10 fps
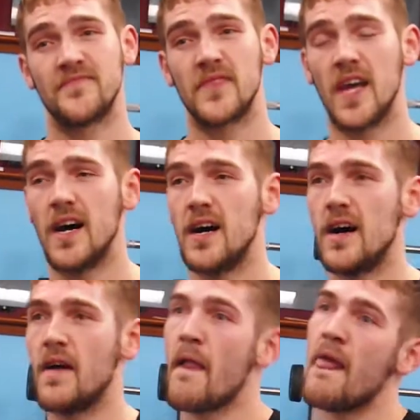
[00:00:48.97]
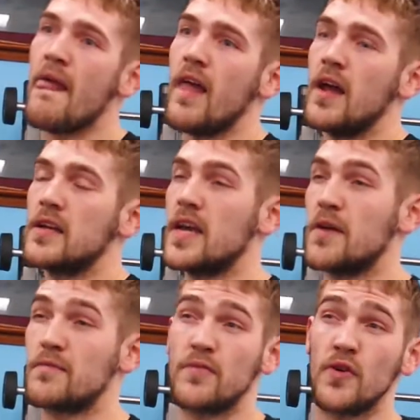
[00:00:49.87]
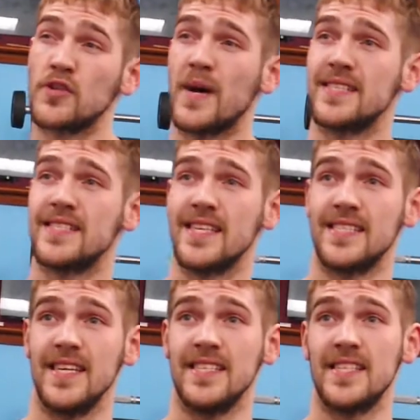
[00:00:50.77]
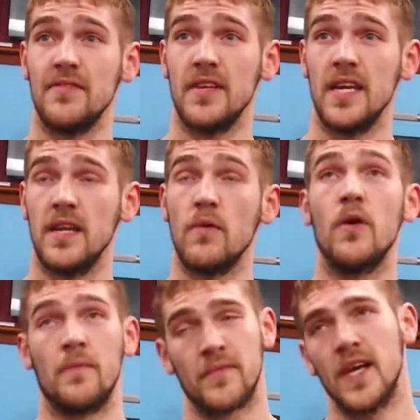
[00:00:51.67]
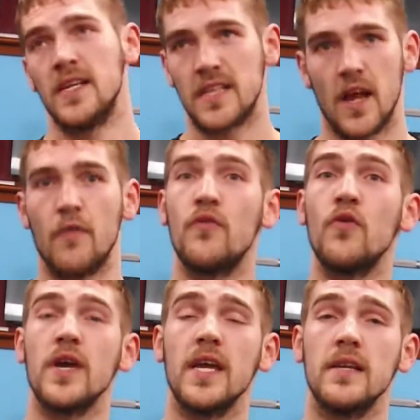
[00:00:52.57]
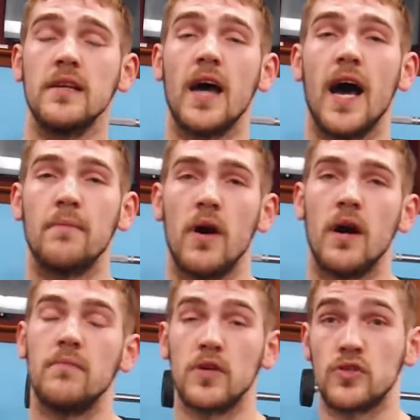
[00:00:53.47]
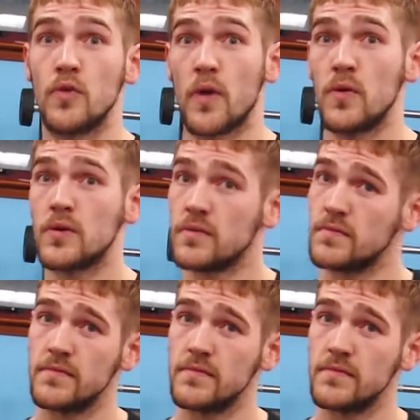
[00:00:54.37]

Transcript: Mm. Uh, yeah, through to about 16, 17, well, so like 14, I had my, my jaw broke